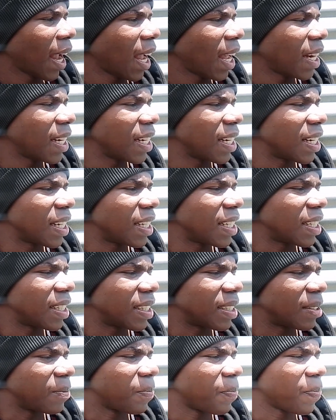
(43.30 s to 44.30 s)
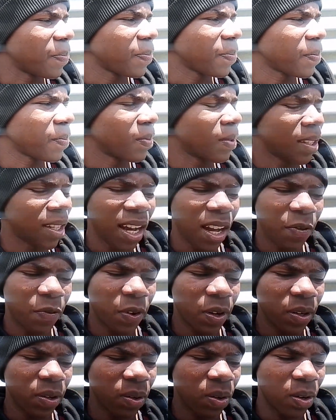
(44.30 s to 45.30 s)
And yeah, I
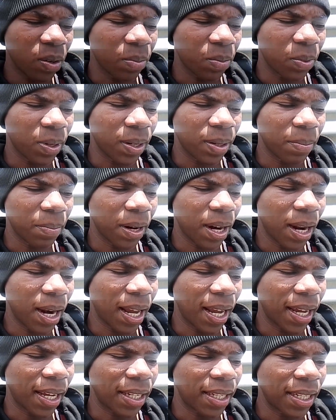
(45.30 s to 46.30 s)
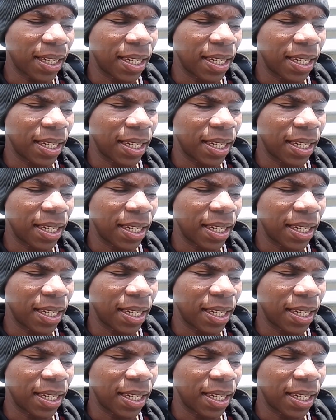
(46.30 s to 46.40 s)
found a lot, but I'm like